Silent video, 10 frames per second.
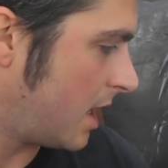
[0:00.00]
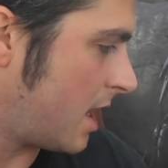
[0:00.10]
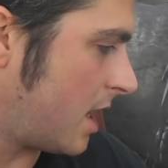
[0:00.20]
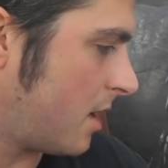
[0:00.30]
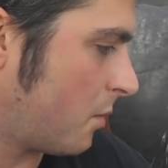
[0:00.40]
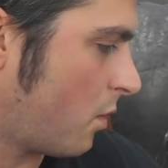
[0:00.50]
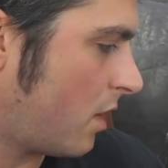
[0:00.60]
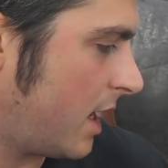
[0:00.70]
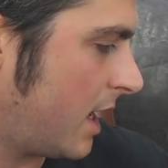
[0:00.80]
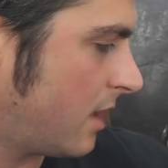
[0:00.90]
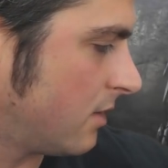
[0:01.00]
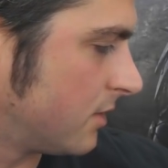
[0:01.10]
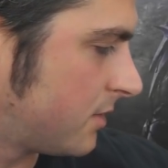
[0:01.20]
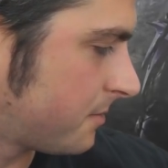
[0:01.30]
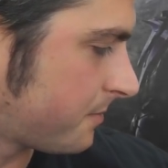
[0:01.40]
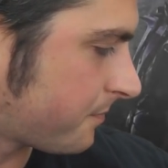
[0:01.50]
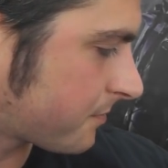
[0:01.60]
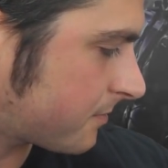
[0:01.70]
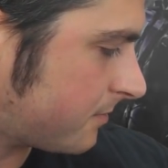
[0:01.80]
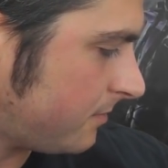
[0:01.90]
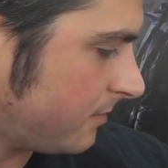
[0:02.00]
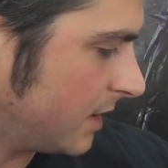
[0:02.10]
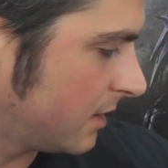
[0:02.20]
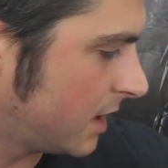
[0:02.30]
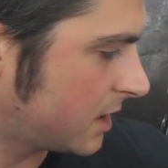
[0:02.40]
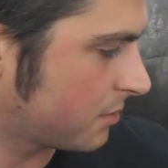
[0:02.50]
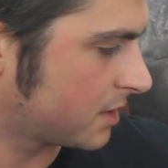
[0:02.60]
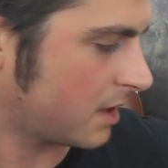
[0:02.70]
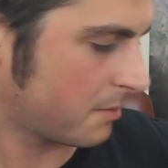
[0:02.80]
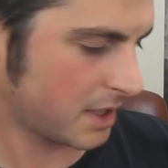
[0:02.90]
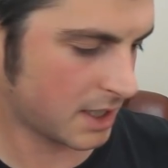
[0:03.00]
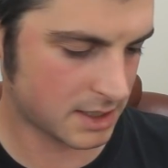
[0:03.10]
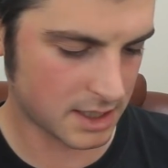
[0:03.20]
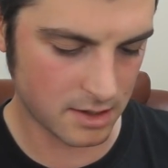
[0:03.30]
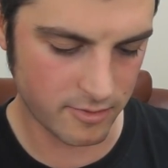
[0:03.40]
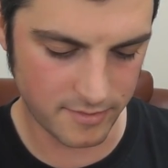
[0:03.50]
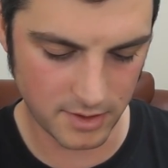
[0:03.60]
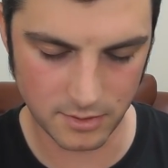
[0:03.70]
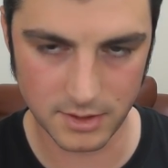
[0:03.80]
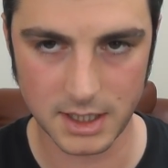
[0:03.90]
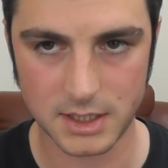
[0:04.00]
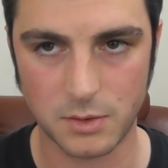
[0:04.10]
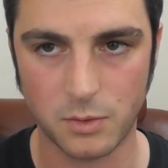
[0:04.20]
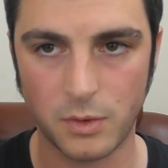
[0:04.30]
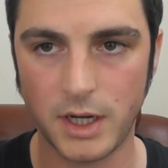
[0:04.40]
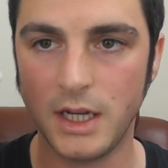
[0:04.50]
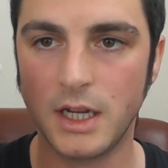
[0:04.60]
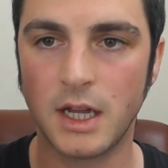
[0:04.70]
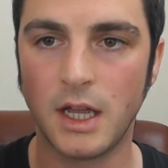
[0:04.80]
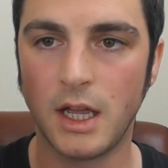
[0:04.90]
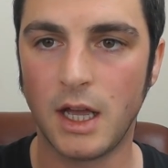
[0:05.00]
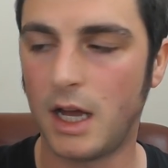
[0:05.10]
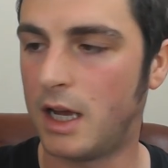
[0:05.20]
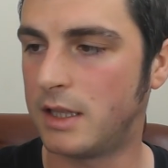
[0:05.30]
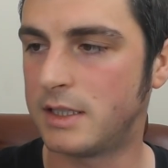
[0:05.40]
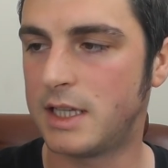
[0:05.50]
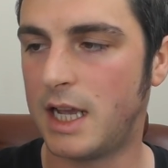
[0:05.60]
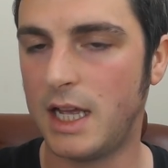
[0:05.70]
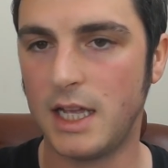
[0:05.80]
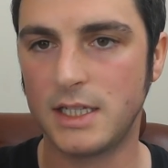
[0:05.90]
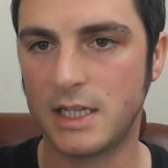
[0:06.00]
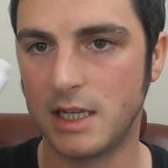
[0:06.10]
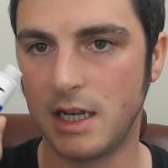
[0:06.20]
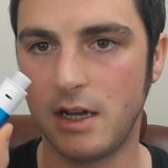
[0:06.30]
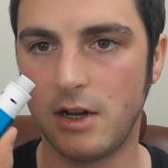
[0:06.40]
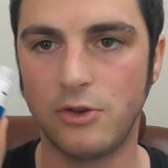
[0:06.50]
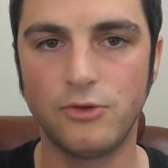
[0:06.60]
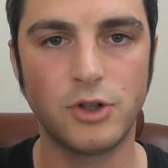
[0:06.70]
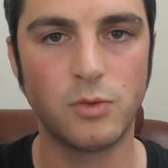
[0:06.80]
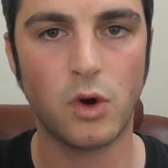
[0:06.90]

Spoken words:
What else? This was a big exciting review this week. The Tesla 100